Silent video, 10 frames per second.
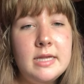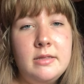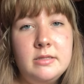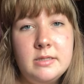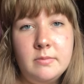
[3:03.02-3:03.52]

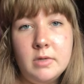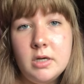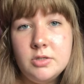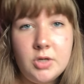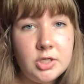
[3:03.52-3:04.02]
and some
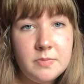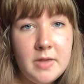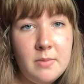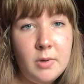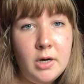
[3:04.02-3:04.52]
construction
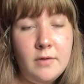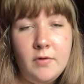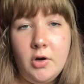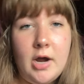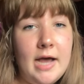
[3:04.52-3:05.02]
paper
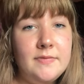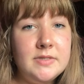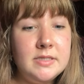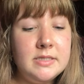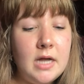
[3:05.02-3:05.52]
for
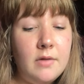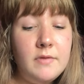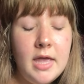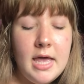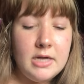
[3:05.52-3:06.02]
crafts and stuff
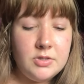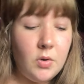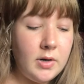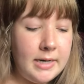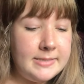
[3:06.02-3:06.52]
and just
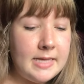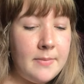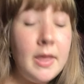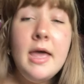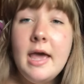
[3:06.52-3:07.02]
organized
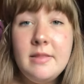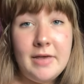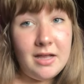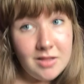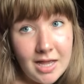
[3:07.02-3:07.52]
them. And then
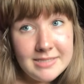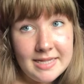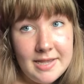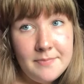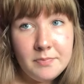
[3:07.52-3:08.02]
my
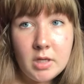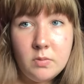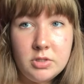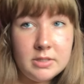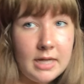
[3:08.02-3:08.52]
closet,
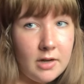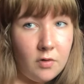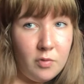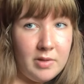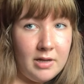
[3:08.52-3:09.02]
which is kind of
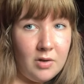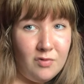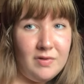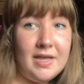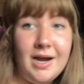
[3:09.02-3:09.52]
open
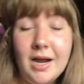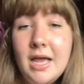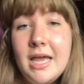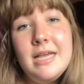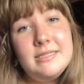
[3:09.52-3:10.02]
over there,
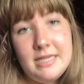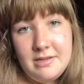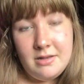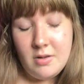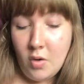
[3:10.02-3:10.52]
is
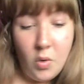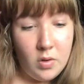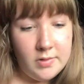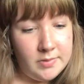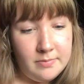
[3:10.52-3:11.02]
a
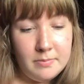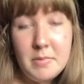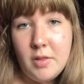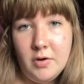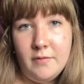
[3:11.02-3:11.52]
whole other
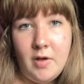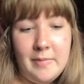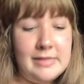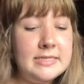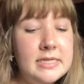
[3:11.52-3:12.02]
mother of all
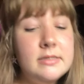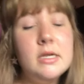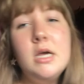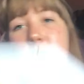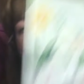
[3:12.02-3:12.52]
messes.
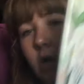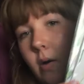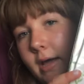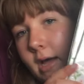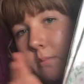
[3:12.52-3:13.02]
So
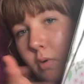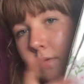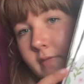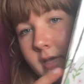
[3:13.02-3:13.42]
I got more of